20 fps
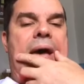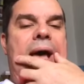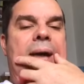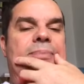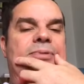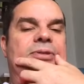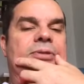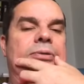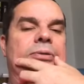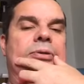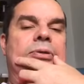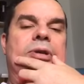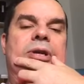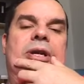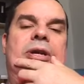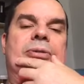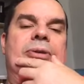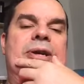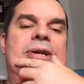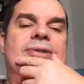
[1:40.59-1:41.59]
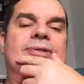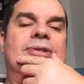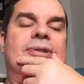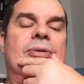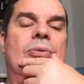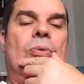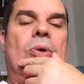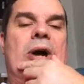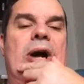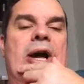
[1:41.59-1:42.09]
Absolutely
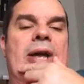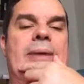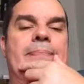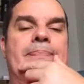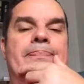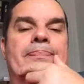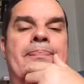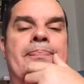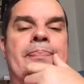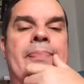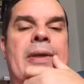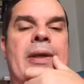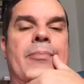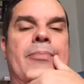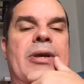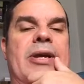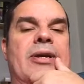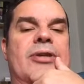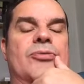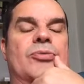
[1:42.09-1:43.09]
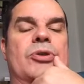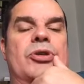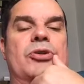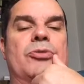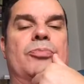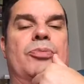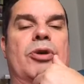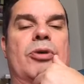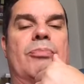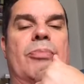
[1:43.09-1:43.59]
crazy. Why? Because when
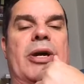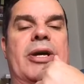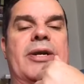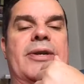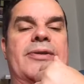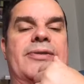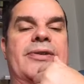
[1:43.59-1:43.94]
you put money